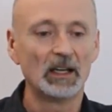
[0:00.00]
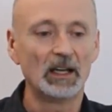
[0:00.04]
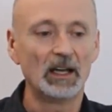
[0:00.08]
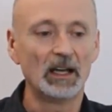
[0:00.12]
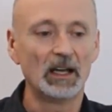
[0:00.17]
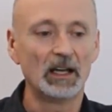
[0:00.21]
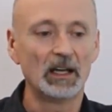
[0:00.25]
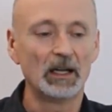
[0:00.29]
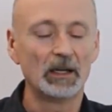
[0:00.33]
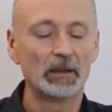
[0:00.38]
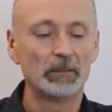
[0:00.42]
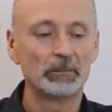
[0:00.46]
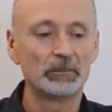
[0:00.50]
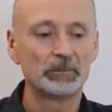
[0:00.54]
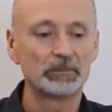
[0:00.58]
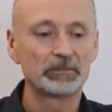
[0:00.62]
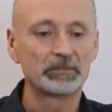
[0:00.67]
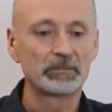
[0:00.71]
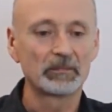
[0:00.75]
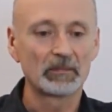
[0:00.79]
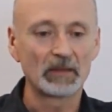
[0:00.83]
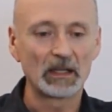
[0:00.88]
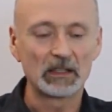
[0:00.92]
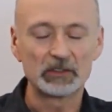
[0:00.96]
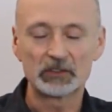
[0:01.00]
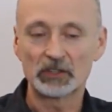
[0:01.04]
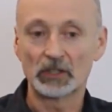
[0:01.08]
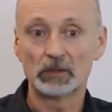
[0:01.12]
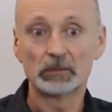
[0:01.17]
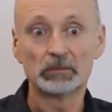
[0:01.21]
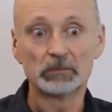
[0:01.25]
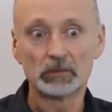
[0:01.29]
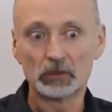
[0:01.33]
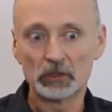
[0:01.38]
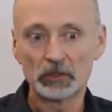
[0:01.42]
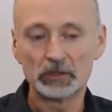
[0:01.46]
Um,
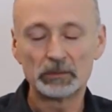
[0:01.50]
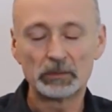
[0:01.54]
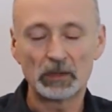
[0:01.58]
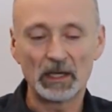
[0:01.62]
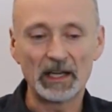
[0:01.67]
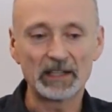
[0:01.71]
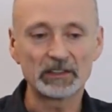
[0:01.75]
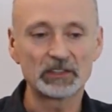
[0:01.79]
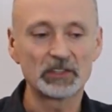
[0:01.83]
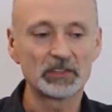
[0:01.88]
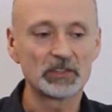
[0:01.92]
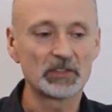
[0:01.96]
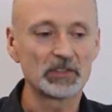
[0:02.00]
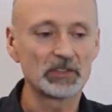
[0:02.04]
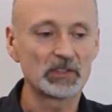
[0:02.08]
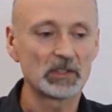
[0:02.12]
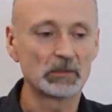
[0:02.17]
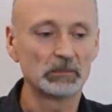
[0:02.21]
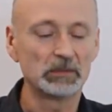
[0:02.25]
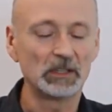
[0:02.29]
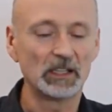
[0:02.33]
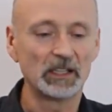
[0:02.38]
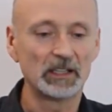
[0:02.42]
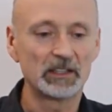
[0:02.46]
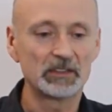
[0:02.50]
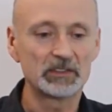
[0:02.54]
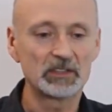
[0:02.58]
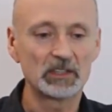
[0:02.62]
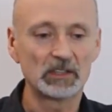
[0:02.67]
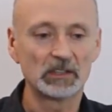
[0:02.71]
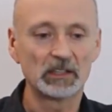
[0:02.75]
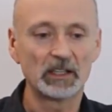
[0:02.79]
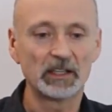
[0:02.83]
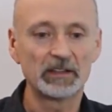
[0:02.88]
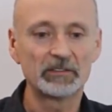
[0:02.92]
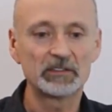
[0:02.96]
so good practices compliance
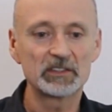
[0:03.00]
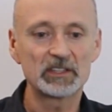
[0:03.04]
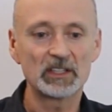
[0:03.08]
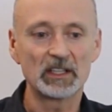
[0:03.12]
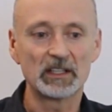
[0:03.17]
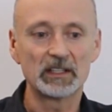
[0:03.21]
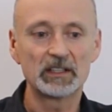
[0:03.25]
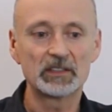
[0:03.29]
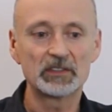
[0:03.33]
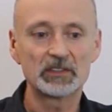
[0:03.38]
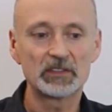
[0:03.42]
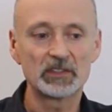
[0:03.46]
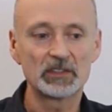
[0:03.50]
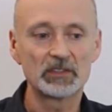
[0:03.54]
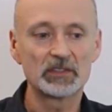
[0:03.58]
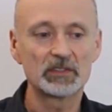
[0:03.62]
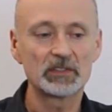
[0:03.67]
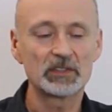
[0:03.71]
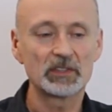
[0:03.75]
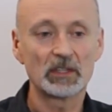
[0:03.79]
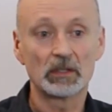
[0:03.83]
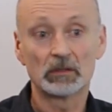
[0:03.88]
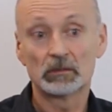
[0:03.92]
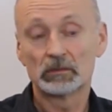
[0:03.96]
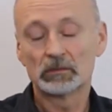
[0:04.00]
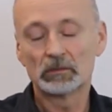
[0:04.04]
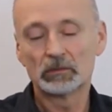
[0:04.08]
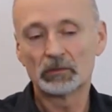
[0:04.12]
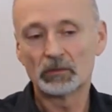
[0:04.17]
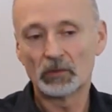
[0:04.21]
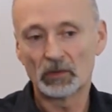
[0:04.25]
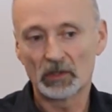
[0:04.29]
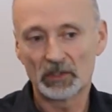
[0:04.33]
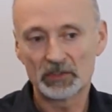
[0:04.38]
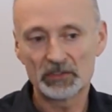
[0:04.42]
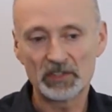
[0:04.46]
in life sciences. So
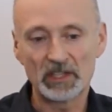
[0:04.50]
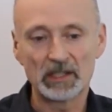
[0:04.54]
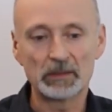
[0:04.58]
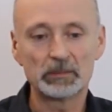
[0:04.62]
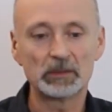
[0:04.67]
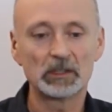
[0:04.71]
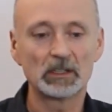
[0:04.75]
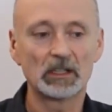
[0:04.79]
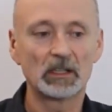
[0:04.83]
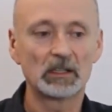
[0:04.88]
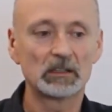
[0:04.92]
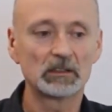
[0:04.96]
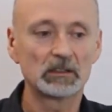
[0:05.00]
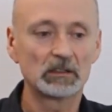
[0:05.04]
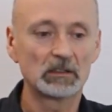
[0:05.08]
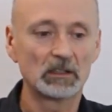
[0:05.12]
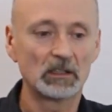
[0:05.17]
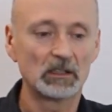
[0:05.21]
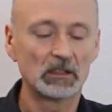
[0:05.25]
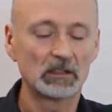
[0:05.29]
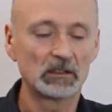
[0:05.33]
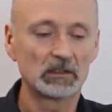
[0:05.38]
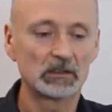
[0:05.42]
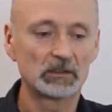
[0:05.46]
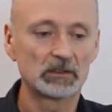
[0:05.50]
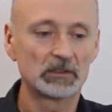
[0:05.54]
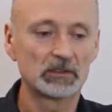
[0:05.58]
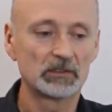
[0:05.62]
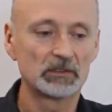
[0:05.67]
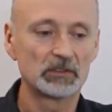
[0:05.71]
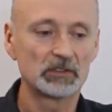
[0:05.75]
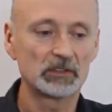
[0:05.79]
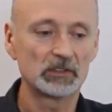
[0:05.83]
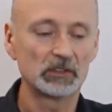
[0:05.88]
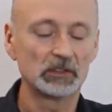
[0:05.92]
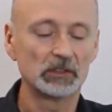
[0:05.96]
for example, our, our
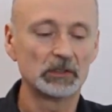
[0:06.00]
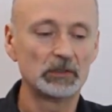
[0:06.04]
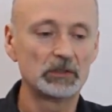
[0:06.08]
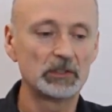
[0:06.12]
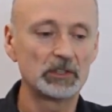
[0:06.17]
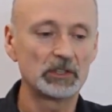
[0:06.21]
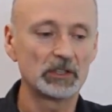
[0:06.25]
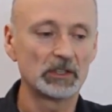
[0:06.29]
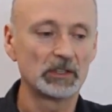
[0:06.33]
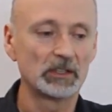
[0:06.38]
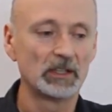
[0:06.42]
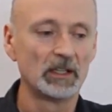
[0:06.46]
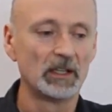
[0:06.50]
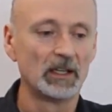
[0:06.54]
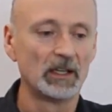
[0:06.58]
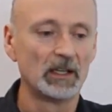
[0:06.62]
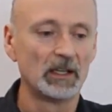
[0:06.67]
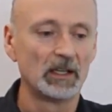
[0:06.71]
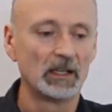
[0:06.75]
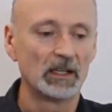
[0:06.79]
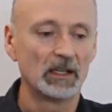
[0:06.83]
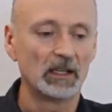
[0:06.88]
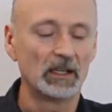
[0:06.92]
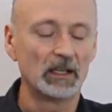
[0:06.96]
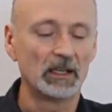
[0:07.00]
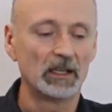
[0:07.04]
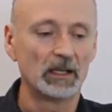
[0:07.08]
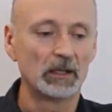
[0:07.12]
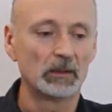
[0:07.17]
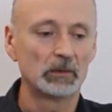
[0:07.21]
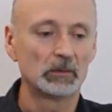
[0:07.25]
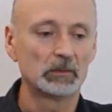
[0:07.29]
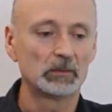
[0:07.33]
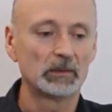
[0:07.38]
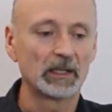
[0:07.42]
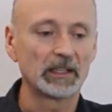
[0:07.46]
solution,
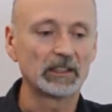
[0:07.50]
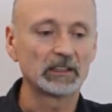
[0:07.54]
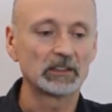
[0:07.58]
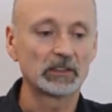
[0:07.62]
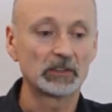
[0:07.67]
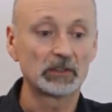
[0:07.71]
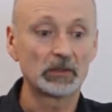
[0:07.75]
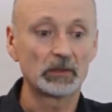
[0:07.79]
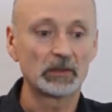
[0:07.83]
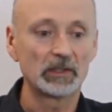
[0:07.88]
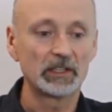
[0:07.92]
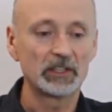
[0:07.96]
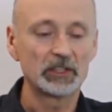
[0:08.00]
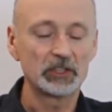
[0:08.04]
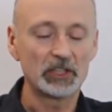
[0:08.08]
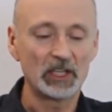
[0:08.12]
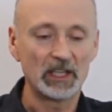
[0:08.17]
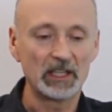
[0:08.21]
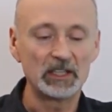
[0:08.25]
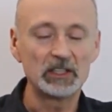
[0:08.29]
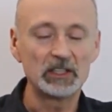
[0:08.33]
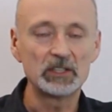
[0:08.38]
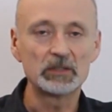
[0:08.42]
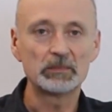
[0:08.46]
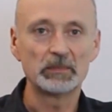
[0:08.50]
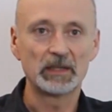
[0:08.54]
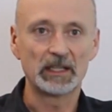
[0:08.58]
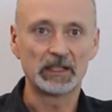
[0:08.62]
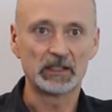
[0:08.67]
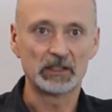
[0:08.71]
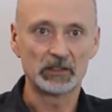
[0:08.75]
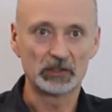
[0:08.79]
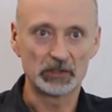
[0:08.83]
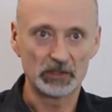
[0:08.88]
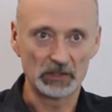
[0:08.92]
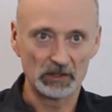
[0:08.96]
uh, Regulatory Change
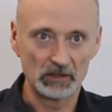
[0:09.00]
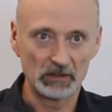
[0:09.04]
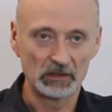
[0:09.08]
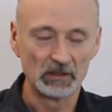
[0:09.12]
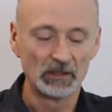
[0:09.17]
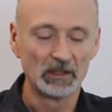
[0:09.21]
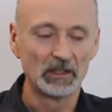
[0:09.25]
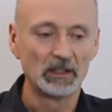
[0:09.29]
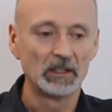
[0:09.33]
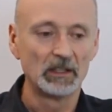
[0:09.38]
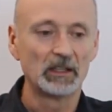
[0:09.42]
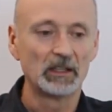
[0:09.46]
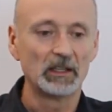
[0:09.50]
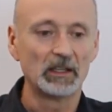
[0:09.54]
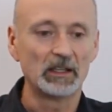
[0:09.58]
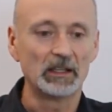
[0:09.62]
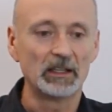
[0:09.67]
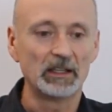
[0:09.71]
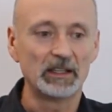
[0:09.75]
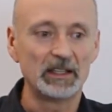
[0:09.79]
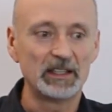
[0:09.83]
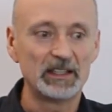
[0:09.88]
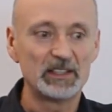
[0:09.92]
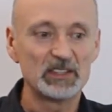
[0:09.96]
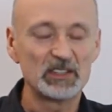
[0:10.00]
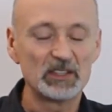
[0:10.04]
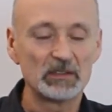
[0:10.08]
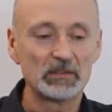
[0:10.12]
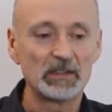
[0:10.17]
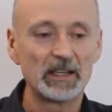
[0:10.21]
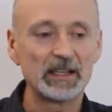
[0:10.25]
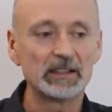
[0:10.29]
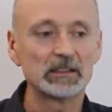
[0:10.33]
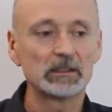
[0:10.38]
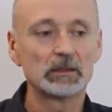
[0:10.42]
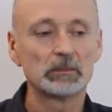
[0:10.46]
Manager, uh, is
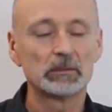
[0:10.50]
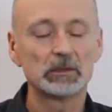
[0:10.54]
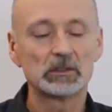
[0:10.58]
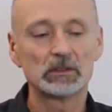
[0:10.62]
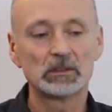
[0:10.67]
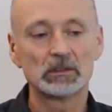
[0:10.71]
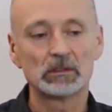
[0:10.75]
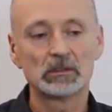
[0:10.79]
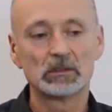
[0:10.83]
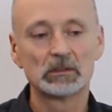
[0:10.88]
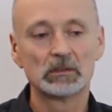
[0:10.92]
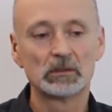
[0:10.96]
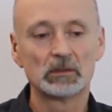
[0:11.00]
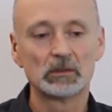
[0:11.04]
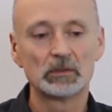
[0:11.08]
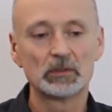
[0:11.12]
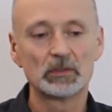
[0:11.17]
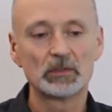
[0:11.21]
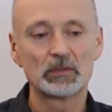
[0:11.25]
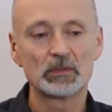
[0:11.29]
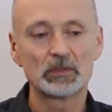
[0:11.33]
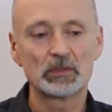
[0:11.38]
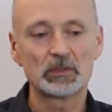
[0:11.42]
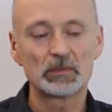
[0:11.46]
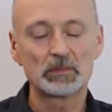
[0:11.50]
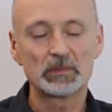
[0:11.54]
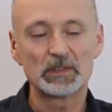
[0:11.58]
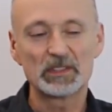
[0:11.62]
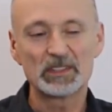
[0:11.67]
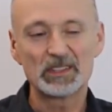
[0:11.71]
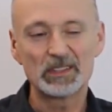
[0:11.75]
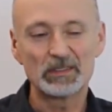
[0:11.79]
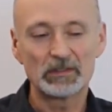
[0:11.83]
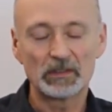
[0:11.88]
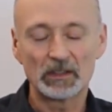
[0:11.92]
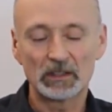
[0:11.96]
available
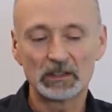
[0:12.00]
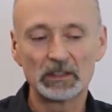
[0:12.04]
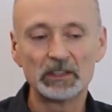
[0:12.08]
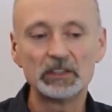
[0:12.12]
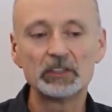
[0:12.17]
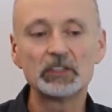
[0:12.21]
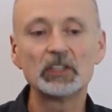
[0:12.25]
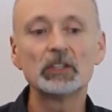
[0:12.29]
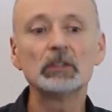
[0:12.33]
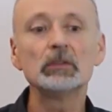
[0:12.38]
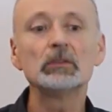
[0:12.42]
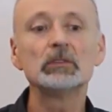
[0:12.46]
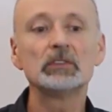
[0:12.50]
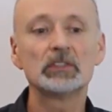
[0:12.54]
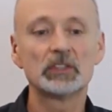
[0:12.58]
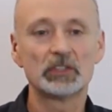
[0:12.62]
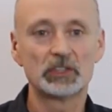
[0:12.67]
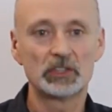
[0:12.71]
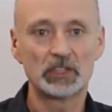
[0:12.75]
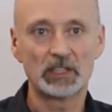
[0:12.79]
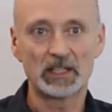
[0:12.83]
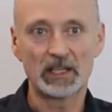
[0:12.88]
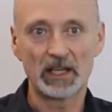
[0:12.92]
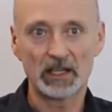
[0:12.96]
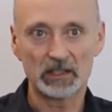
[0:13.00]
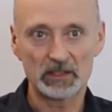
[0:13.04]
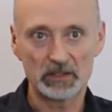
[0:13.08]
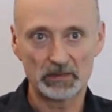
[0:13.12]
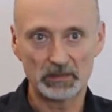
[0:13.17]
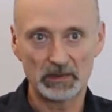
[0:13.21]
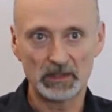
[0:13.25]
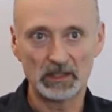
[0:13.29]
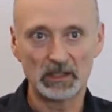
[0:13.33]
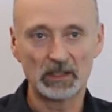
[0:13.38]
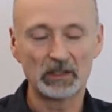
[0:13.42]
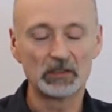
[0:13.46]
specifically tuned to
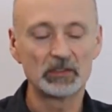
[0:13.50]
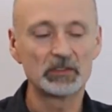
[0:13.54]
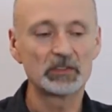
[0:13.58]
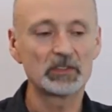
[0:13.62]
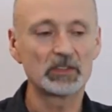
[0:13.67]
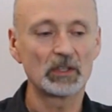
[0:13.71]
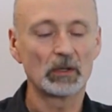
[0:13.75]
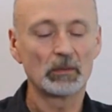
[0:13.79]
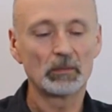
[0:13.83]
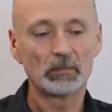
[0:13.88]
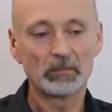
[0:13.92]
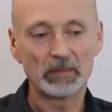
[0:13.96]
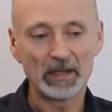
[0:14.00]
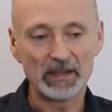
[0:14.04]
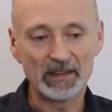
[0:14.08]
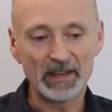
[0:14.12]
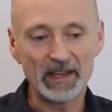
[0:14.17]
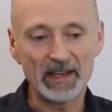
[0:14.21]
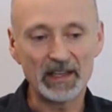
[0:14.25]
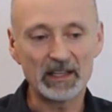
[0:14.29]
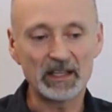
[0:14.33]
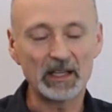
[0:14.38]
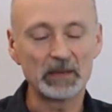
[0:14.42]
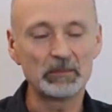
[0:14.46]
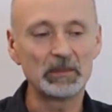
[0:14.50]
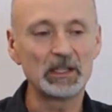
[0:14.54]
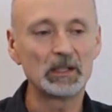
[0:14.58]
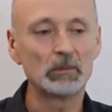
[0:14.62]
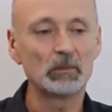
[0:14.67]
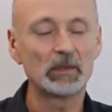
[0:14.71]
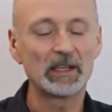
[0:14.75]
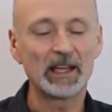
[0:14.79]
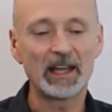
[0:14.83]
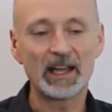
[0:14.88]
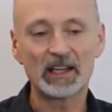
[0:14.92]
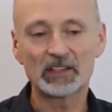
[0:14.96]
GXP. So by that I mean
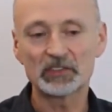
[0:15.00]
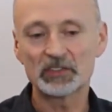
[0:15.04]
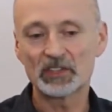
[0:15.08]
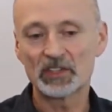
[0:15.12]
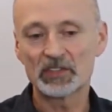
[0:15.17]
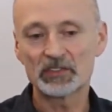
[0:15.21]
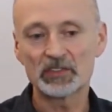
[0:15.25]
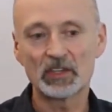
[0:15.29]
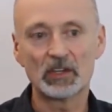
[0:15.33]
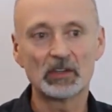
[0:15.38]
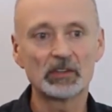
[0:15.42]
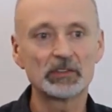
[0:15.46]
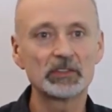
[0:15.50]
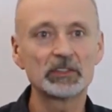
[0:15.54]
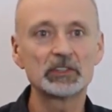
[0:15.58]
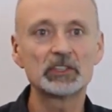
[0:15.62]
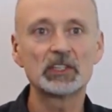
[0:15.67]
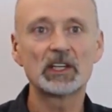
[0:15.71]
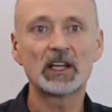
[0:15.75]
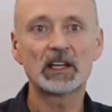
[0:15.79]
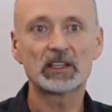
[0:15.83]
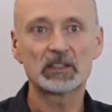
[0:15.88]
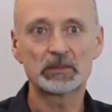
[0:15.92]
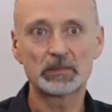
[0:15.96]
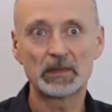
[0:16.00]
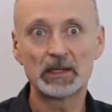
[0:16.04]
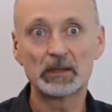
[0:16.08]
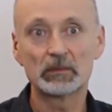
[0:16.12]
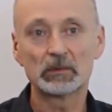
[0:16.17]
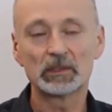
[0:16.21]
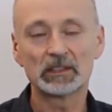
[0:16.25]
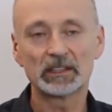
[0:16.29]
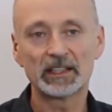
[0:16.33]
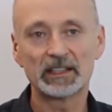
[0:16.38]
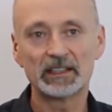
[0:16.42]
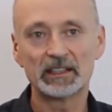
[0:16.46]
we access all the GXP
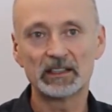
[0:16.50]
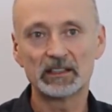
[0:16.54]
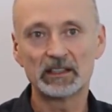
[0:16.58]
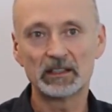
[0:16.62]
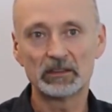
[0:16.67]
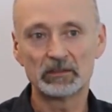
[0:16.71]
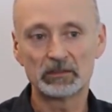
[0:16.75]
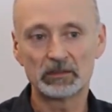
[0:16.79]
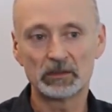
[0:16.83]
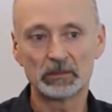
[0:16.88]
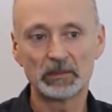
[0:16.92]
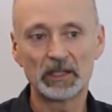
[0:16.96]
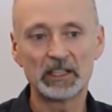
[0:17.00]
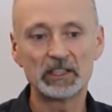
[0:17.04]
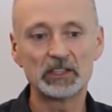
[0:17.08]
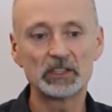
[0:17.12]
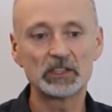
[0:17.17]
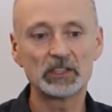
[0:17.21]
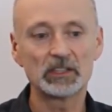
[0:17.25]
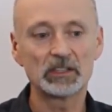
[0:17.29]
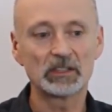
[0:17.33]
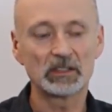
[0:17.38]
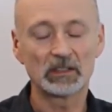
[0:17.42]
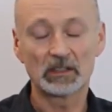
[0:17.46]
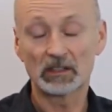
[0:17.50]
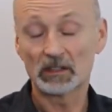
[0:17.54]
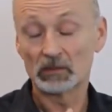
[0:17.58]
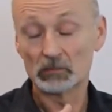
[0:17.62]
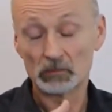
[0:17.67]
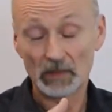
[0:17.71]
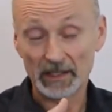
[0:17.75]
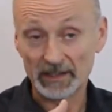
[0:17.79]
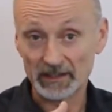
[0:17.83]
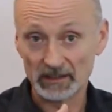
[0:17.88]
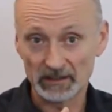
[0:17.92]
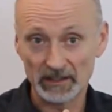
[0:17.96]
related information,
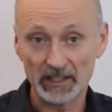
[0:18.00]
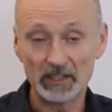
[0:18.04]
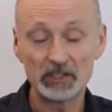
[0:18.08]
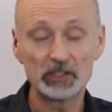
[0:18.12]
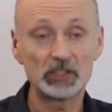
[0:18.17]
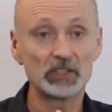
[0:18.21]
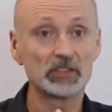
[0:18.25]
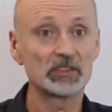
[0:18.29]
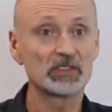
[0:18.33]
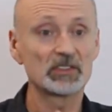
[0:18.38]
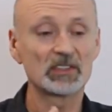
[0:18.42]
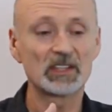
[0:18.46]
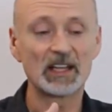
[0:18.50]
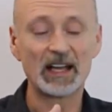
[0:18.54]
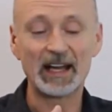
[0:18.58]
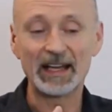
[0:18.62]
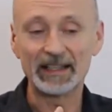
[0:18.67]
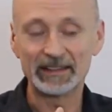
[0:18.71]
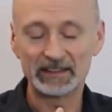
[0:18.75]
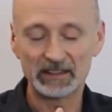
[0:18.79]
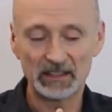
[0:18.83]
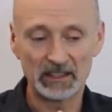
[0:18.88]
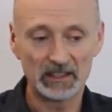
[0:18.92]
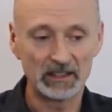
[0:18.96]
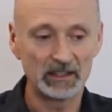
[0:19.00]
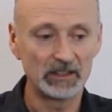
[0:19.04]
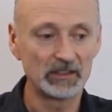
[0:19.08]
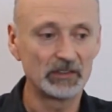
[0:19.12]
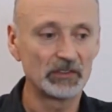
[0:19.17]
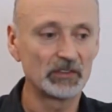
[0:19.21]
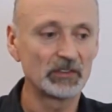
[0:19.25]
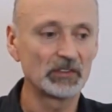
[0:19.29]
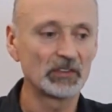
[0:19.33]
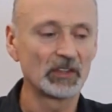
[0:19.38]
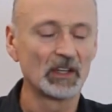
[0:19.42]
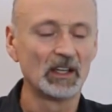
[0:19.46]
regulations,
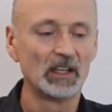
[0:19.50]
guidelines,